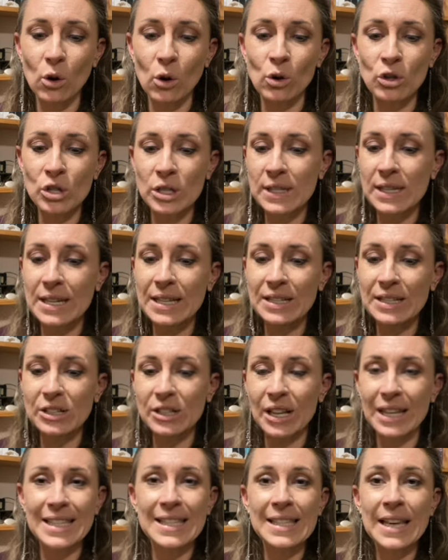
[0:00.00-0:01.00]
or just
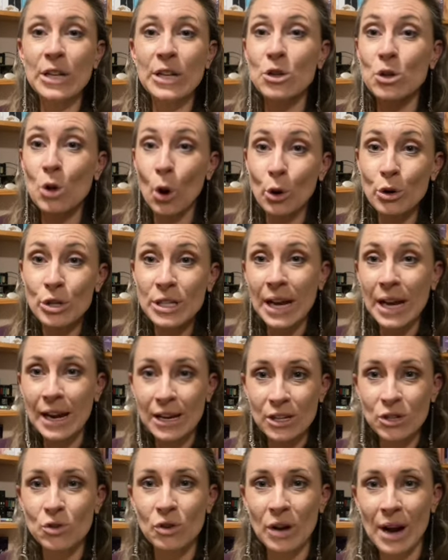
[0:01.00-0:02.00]
like say no to
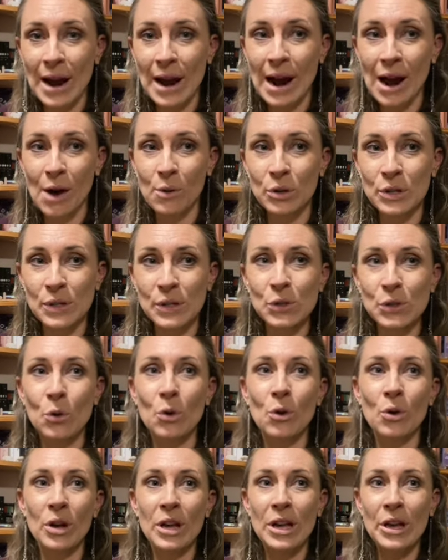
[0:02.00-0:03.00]
extra hours,
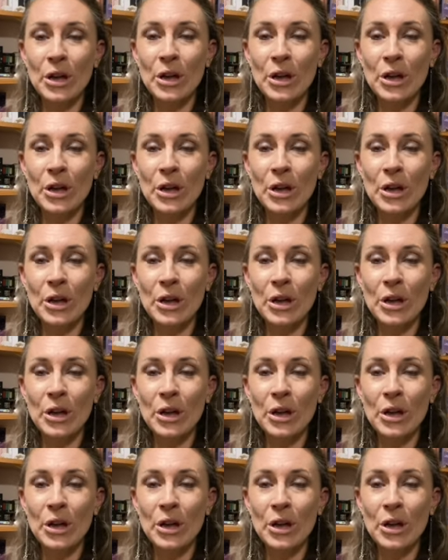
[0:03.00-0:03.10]
or